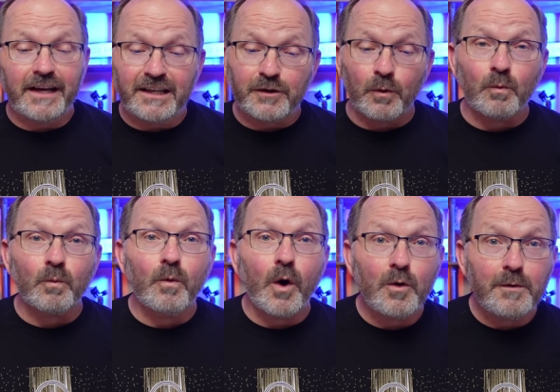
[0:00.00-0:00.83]
as a
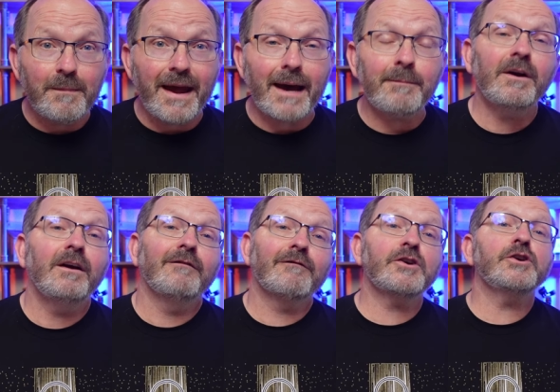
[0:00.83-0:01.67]
roadmap
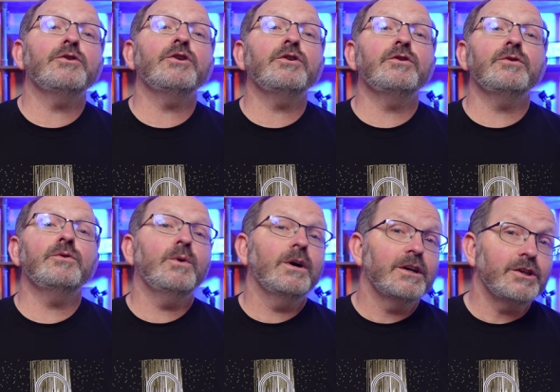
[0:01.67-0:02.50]
for you to
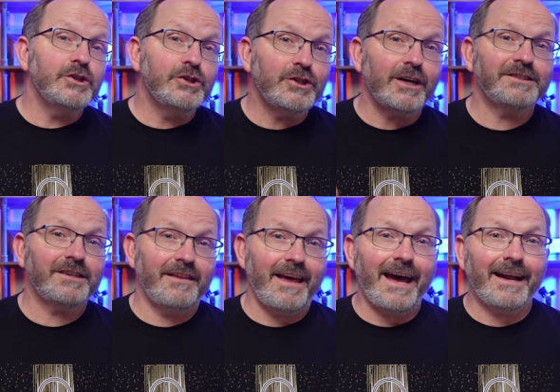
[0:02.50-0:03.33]
do
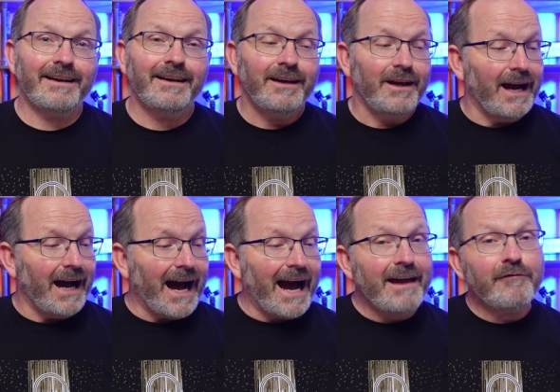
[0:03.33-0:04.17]
just that.
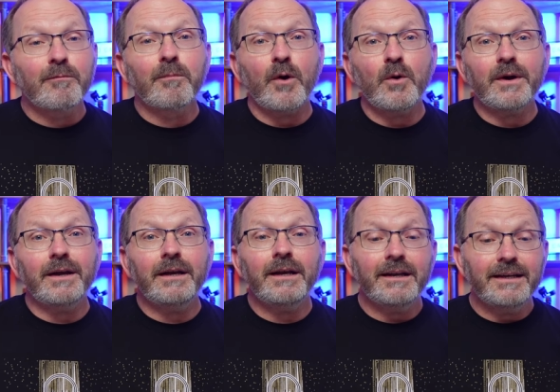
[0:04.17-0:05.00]
I've
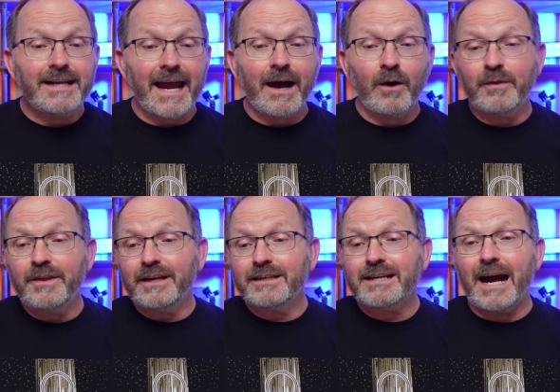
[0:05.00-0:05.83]
broken down
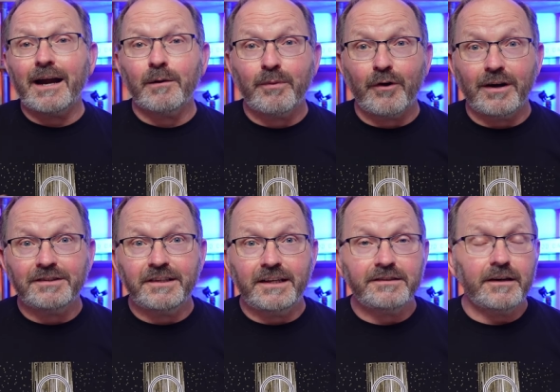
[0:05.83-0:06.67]
the entire
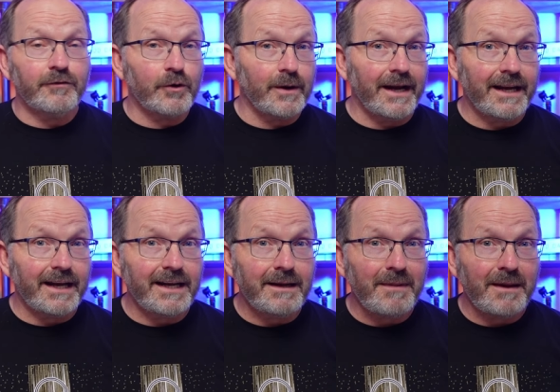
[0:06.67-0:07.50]
process of creating
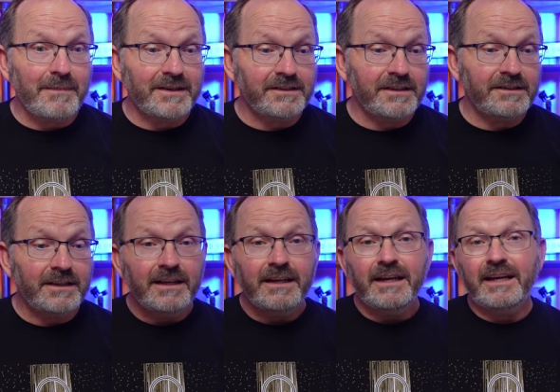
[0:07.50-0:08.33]
an eBay business
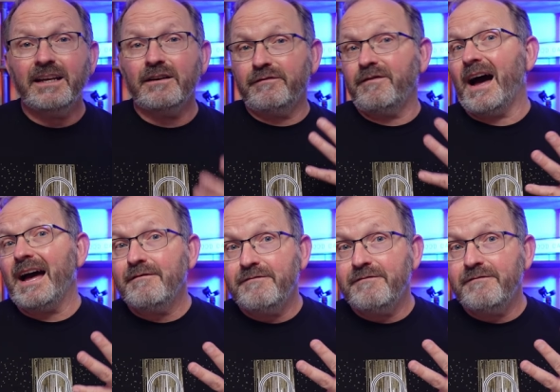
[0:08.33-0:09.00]
into five